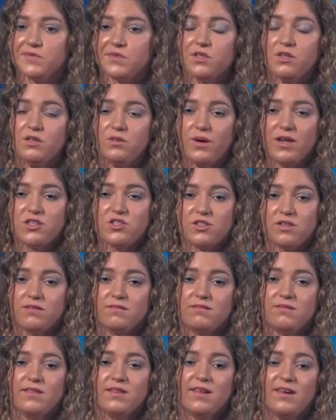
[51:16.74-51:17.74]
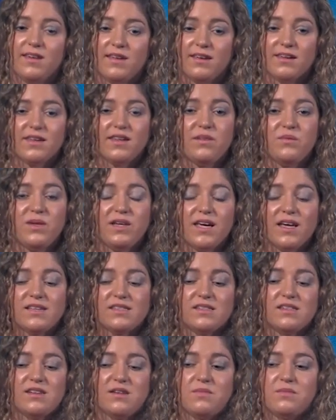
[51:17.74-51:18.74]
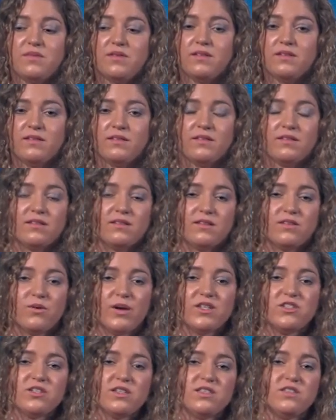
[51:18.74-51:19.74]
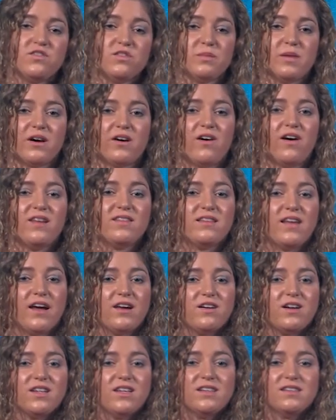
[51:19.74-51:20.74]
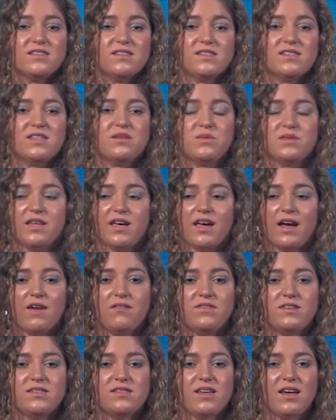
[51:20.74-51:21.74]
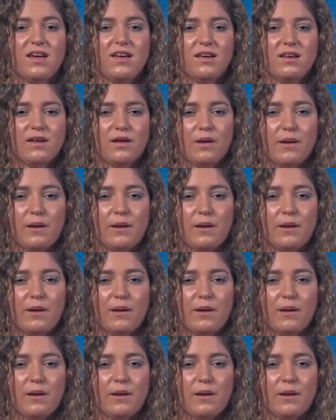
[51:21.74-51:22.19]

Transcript: Good question. Can we get some questions from our online audience and see what they have to say?